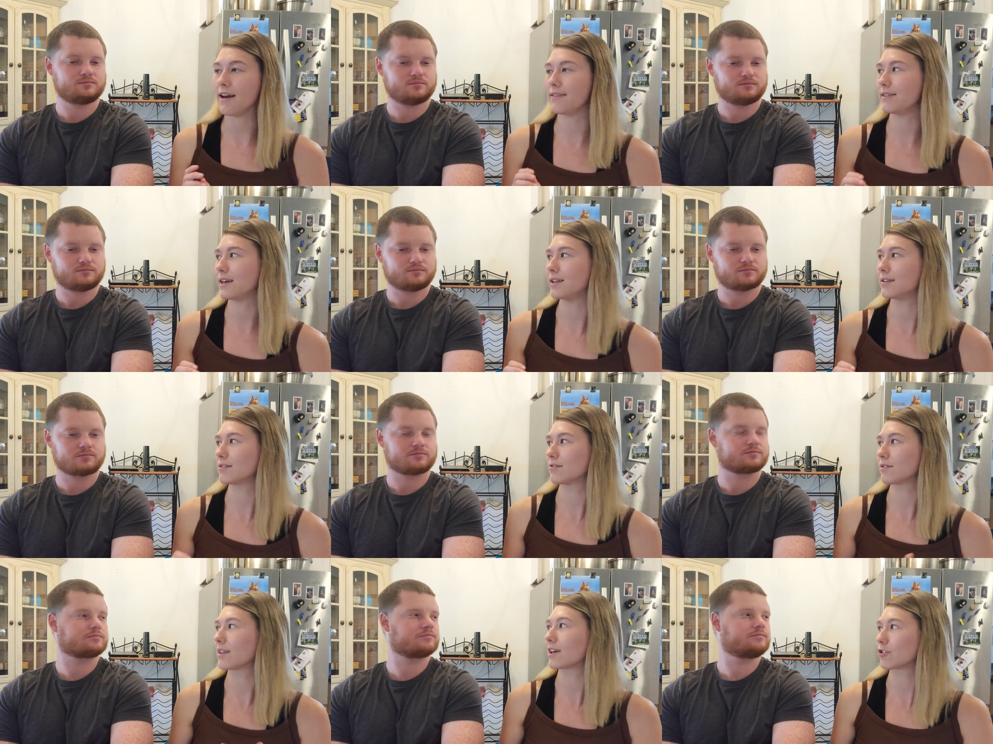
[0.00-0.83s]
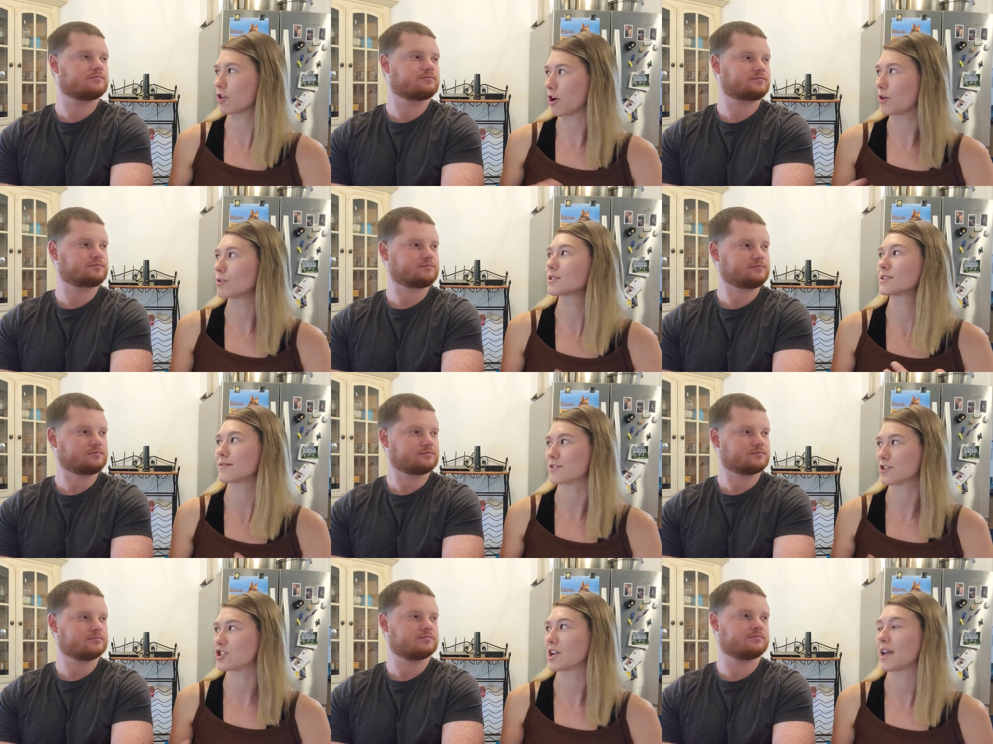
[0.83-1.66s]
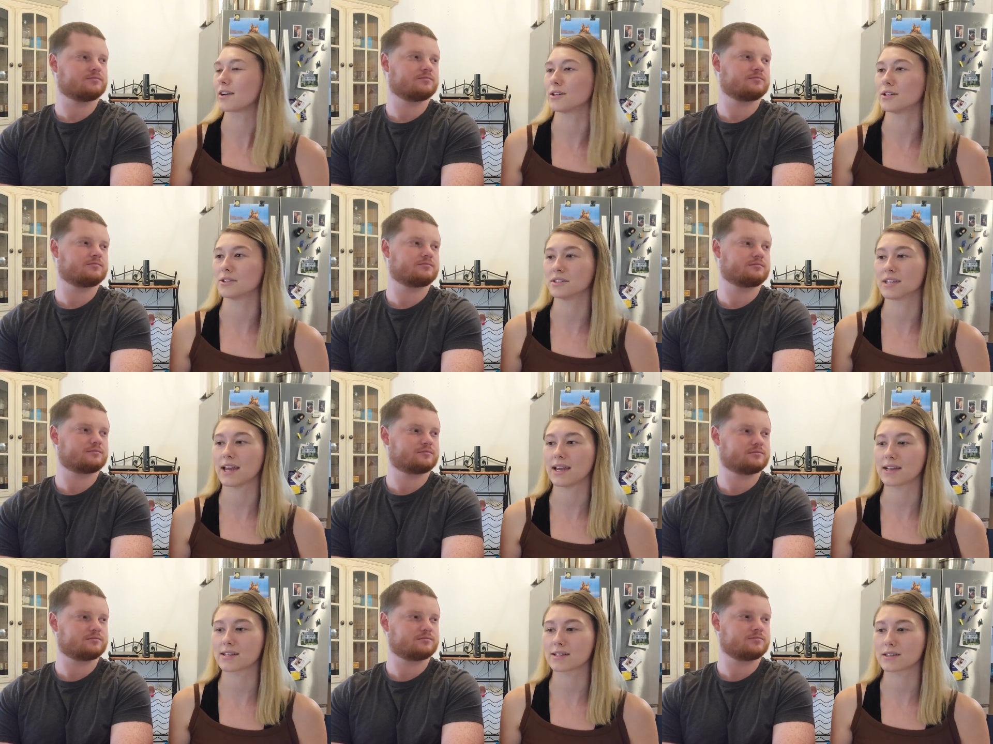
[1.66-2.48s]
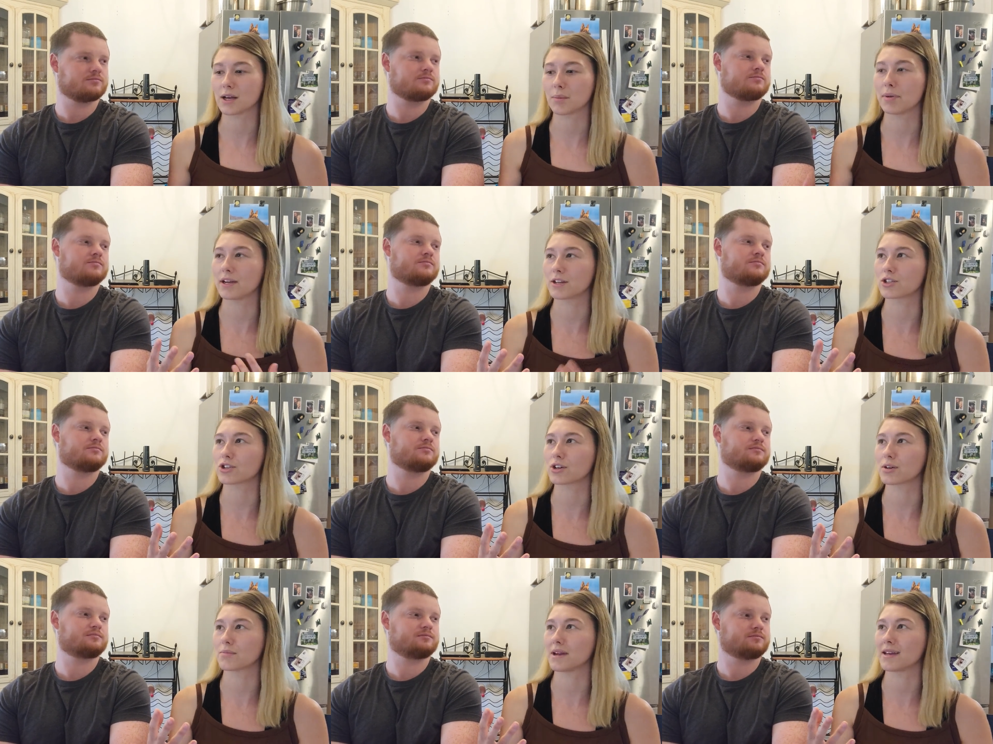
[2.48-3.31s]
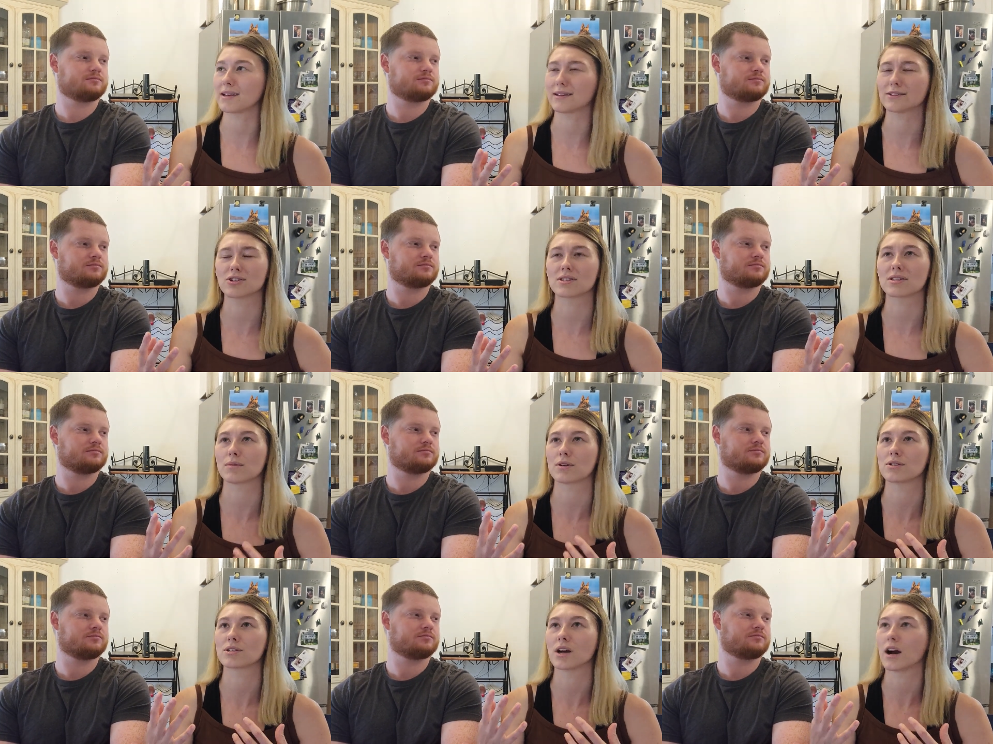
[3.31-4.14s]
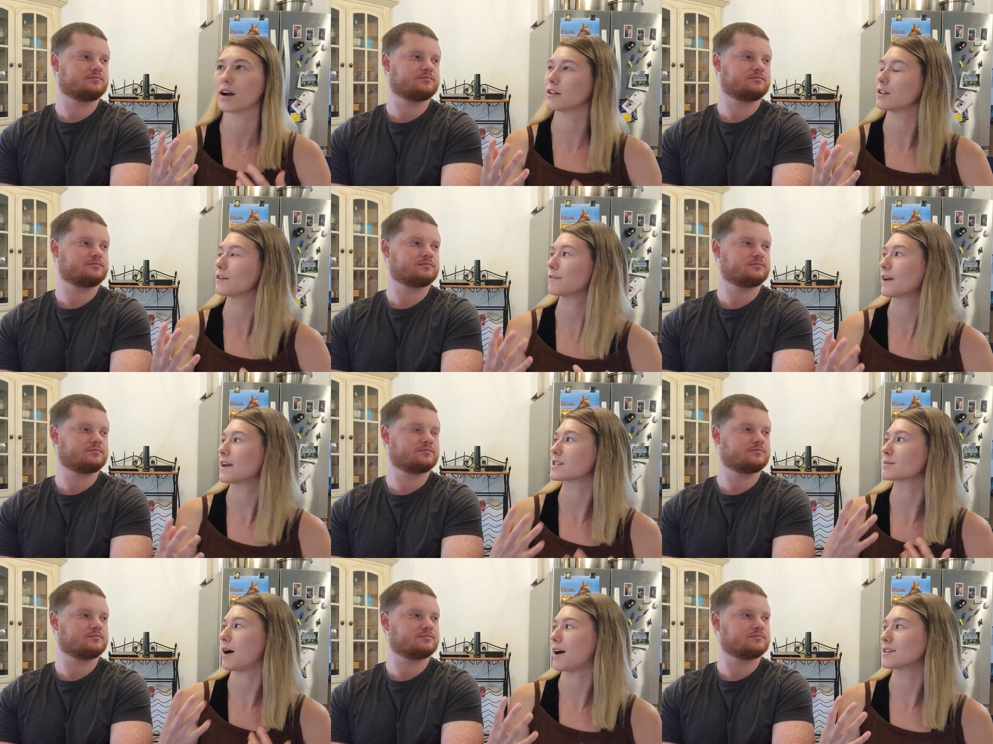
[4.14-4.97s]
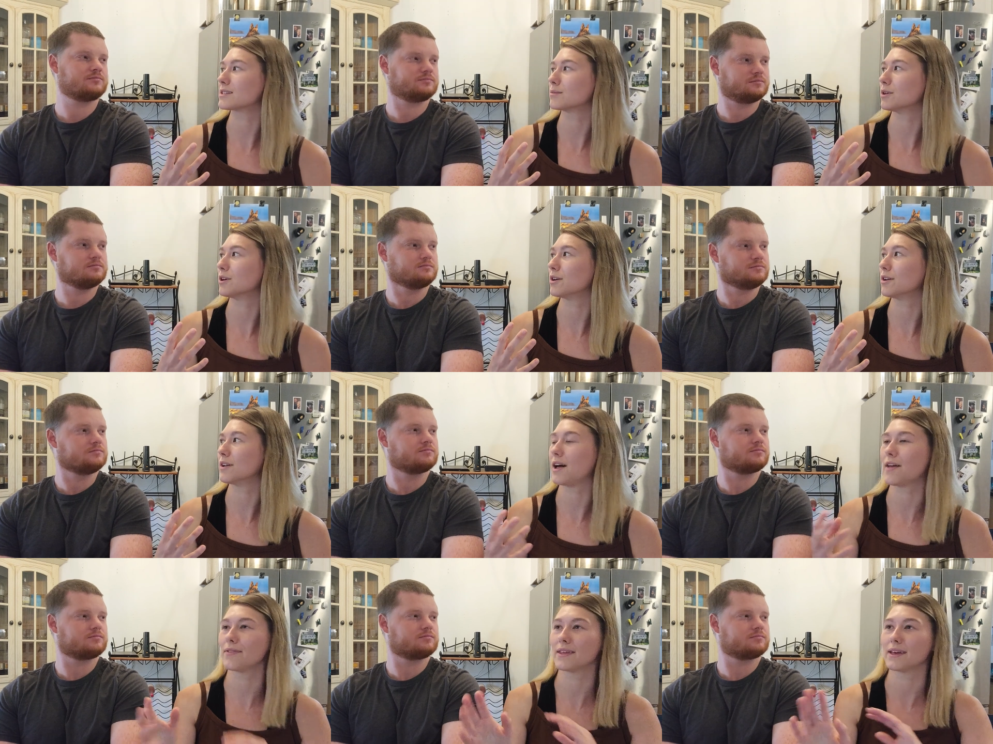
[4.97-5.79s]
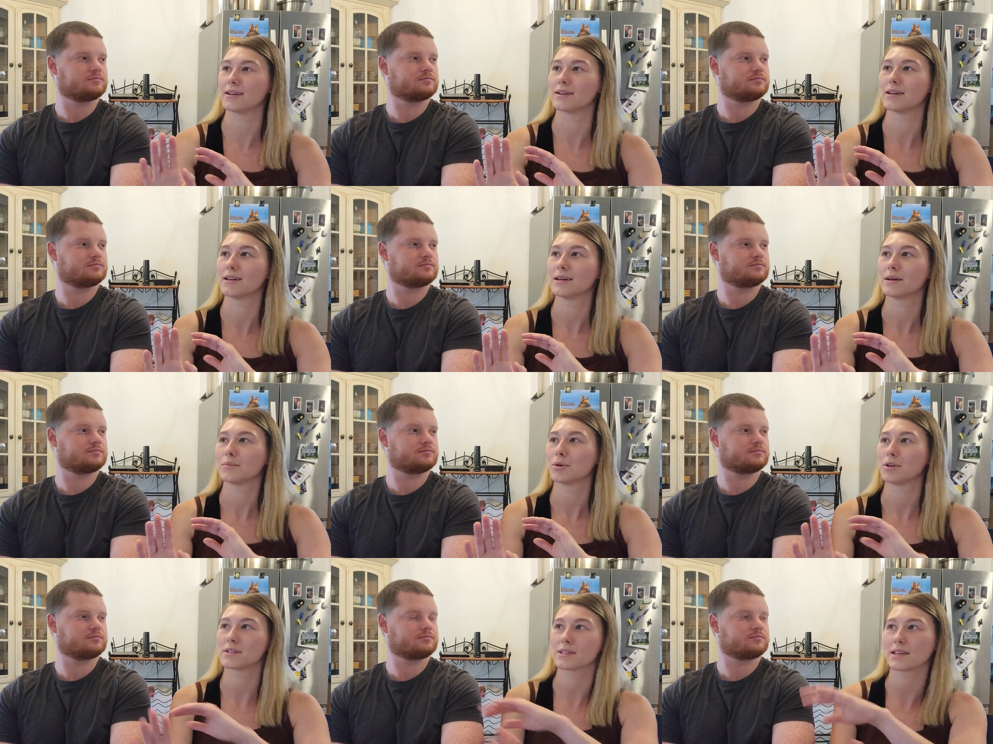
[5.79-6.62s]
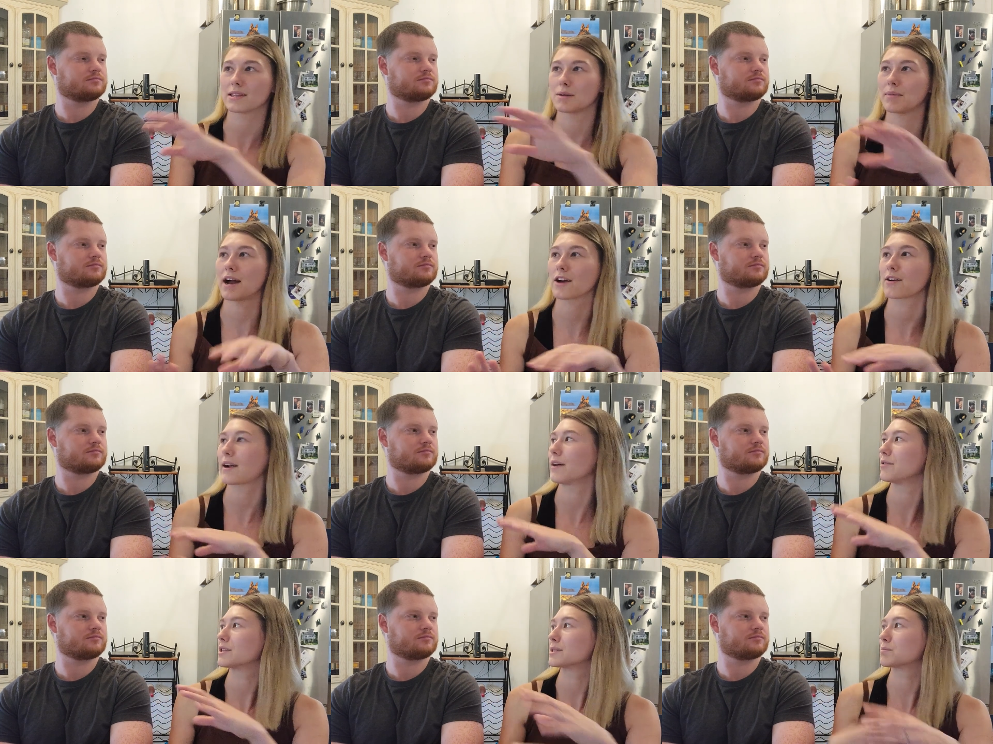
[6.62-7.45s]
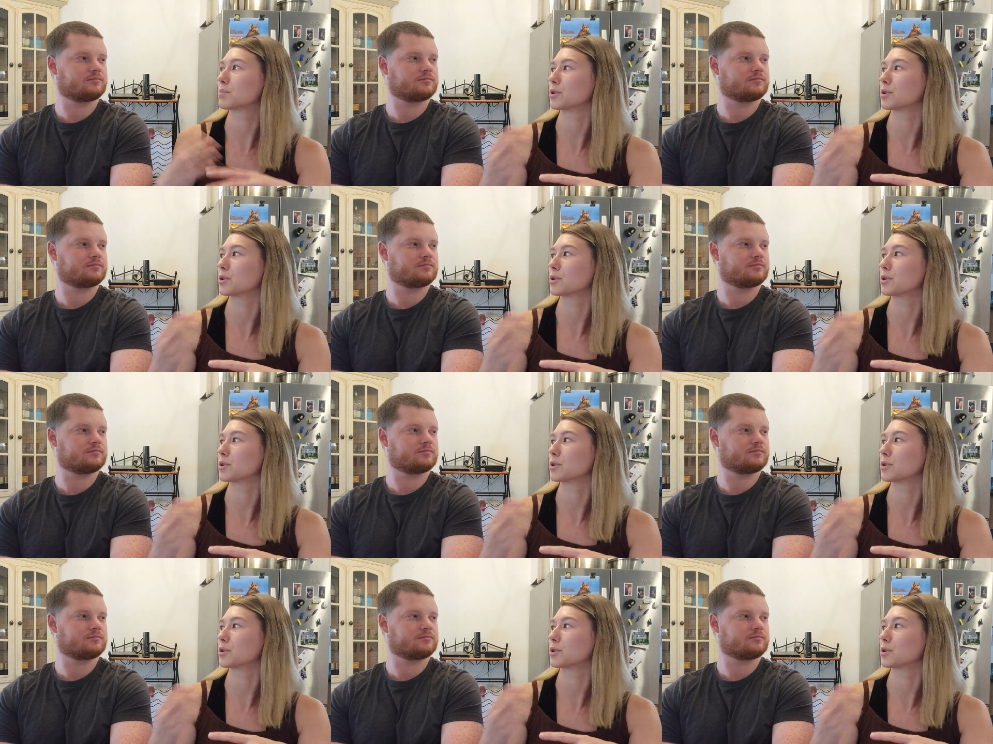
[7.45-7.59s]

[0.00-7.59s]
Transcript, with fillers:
Speaker 1: And then like the host of the channel takes a picture making just the most ugly face possible and then puts in the background this